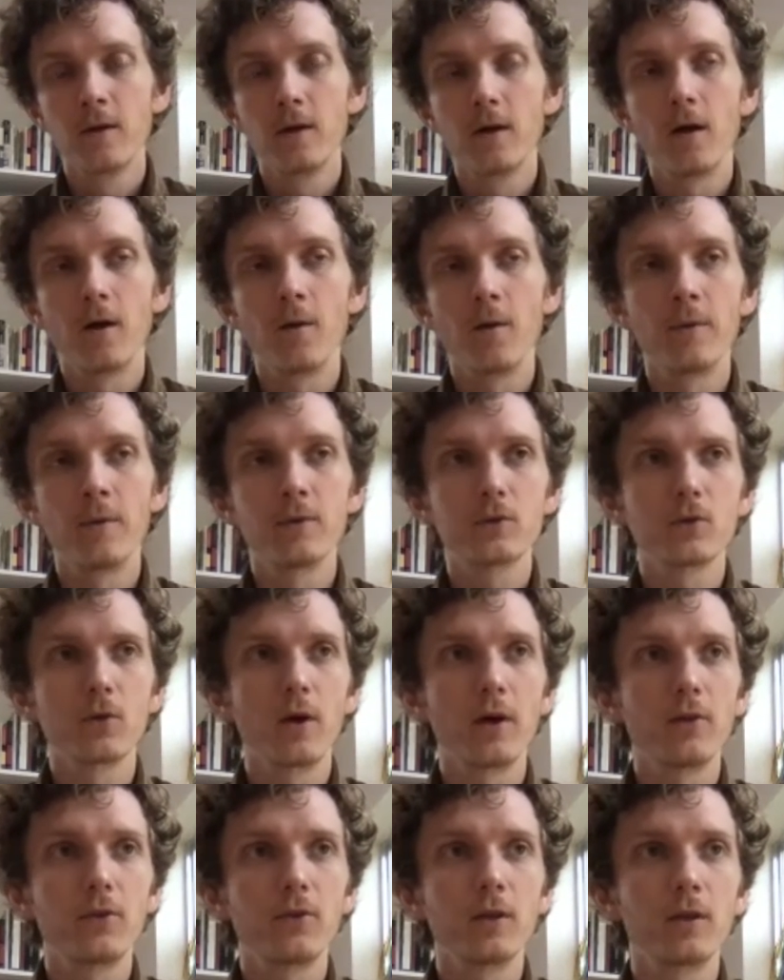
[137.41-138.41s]
And so
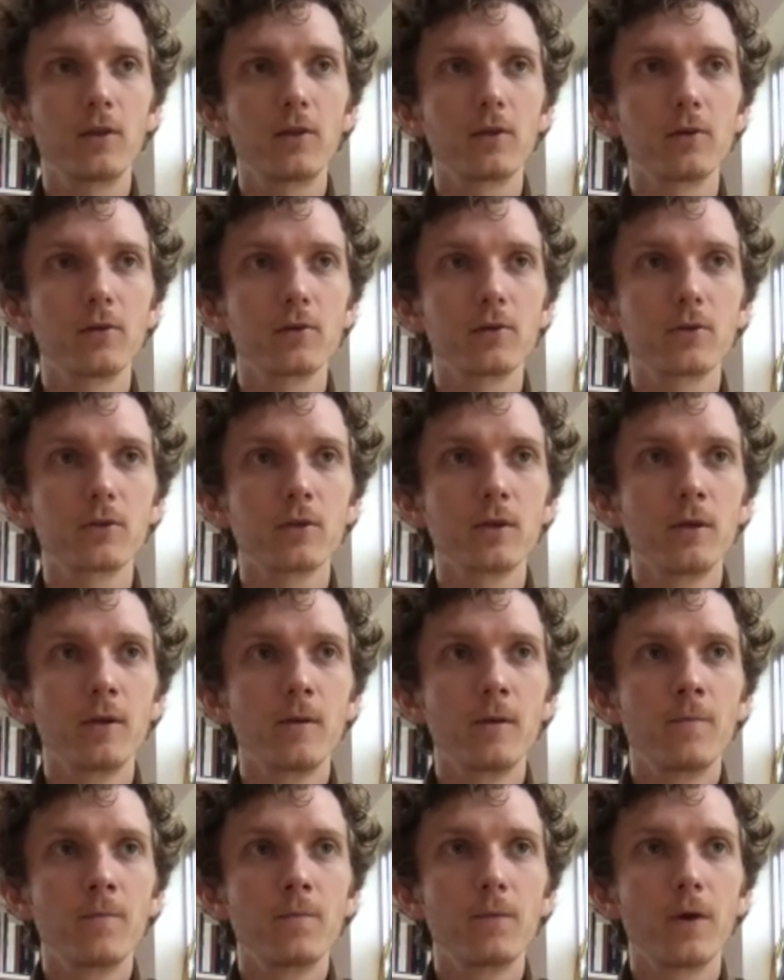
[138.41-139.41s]
I think there's,
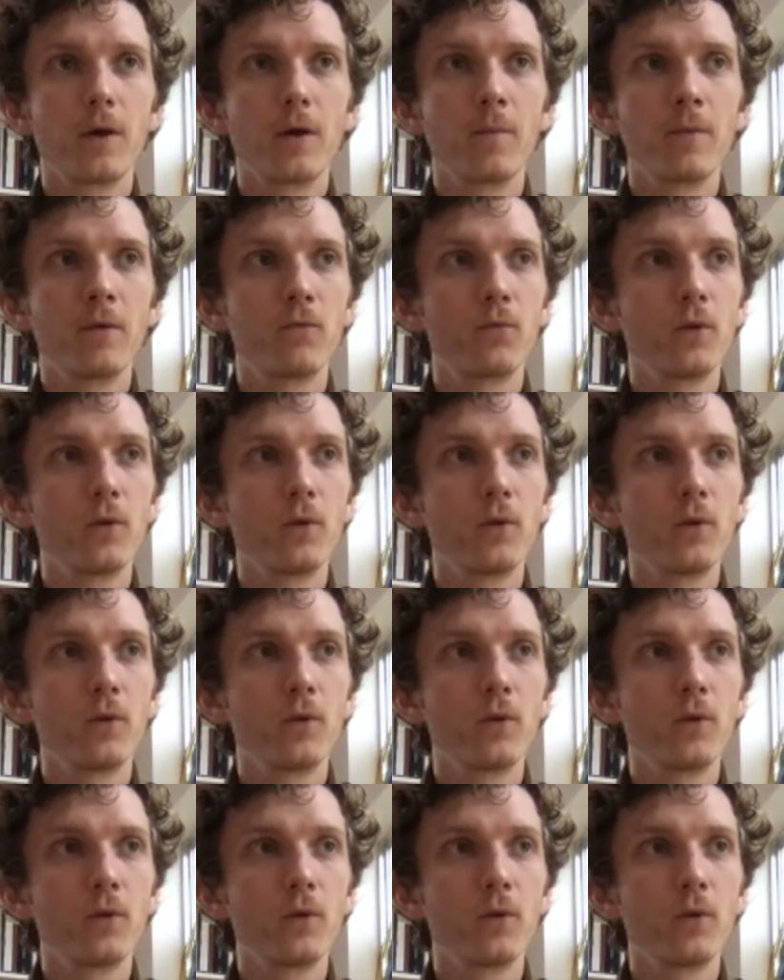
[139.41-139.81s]
if